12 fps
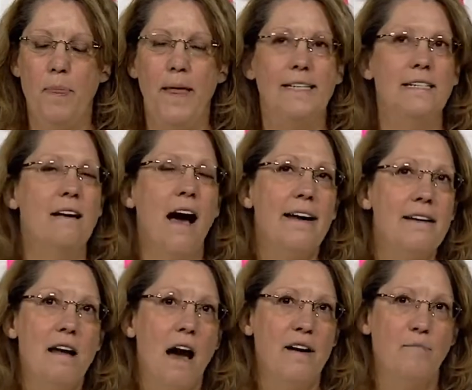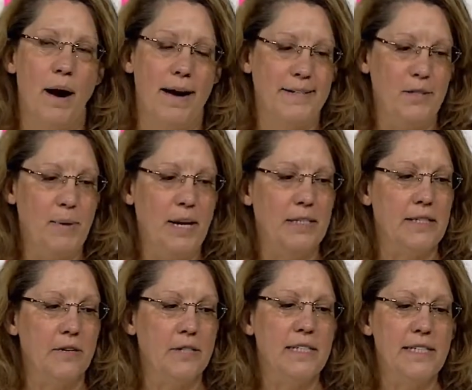It's not anonymized because
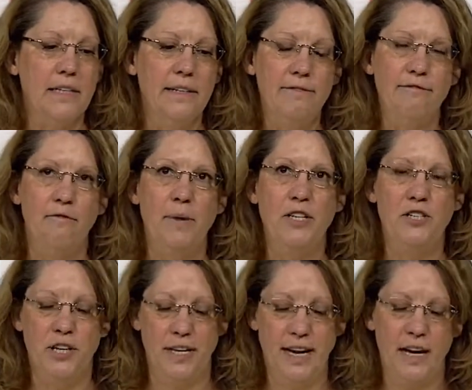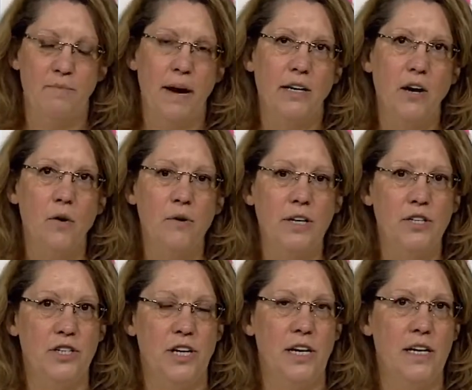there's still information in my coding
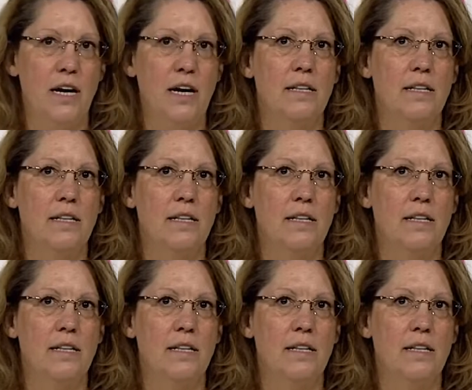sheet